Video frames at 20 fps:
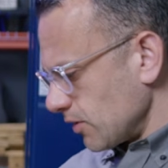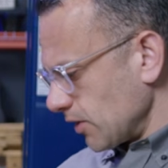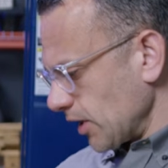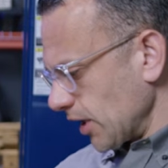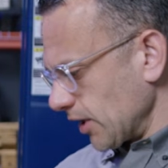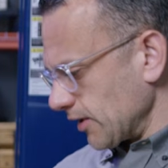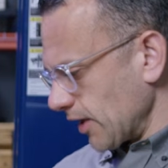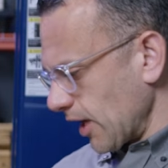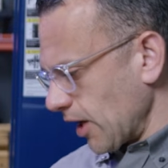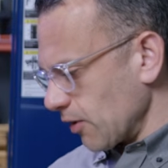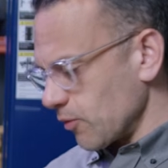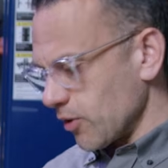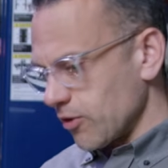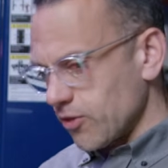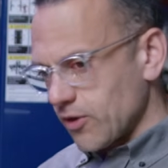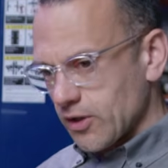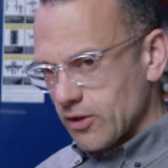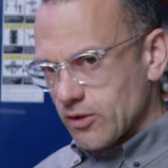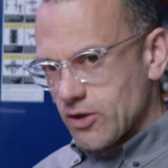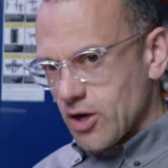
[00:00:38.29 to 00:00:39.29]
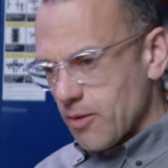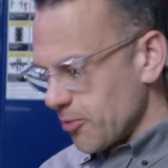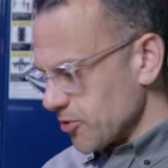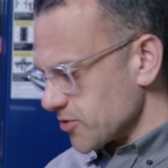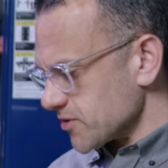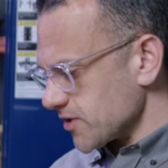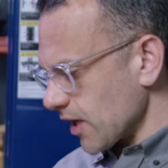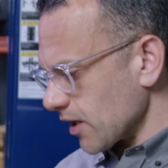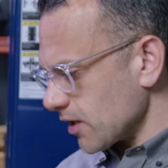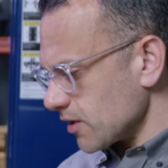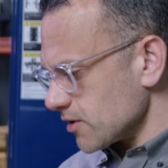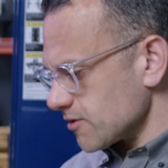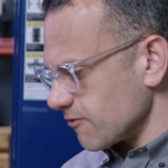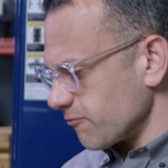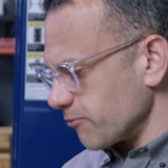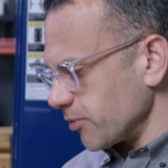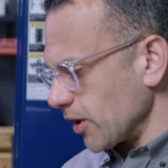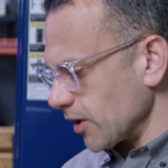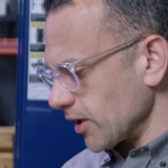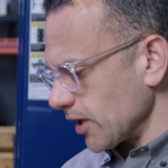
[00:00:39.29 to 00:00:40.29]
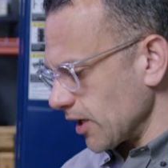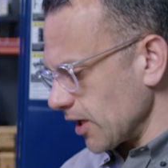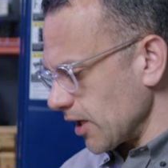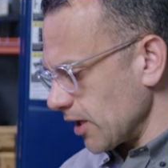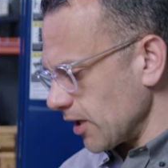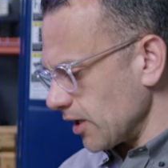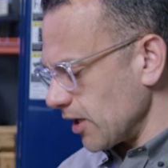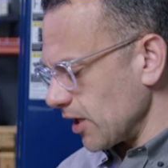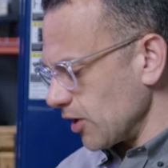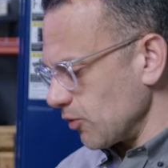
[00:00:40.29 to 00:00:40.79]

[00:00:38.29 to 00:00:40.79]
like that, within a couple seconds of plugging in.